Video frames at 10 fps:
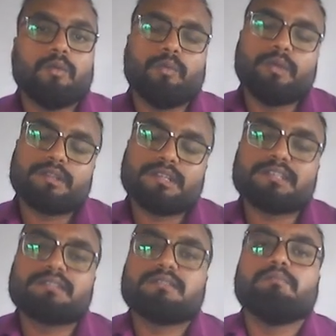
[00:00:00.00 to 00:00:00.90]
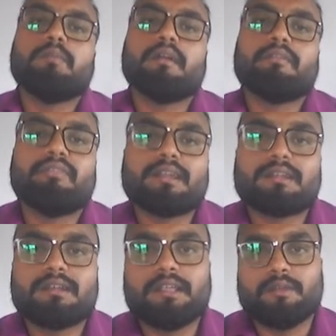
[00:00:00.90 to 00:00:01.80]
which is
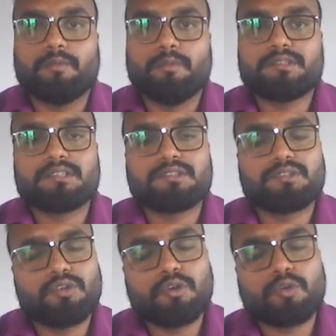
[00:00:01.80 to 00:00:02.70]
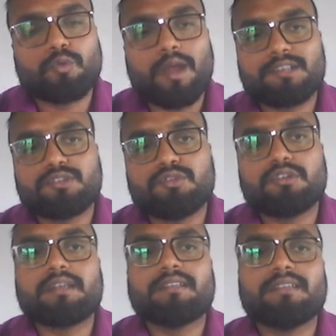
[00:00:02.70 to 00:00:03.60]
quite sure
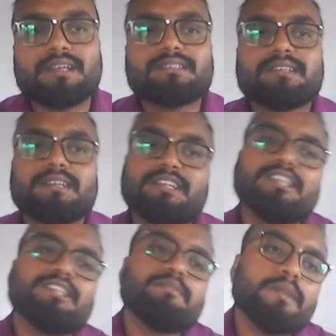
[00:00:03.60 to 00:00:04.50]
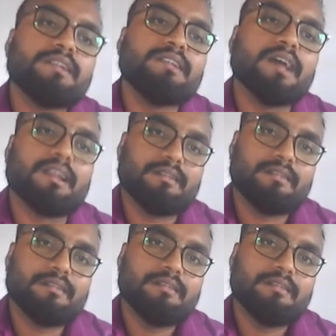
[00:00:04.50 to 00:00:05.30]
that yes, it is being done,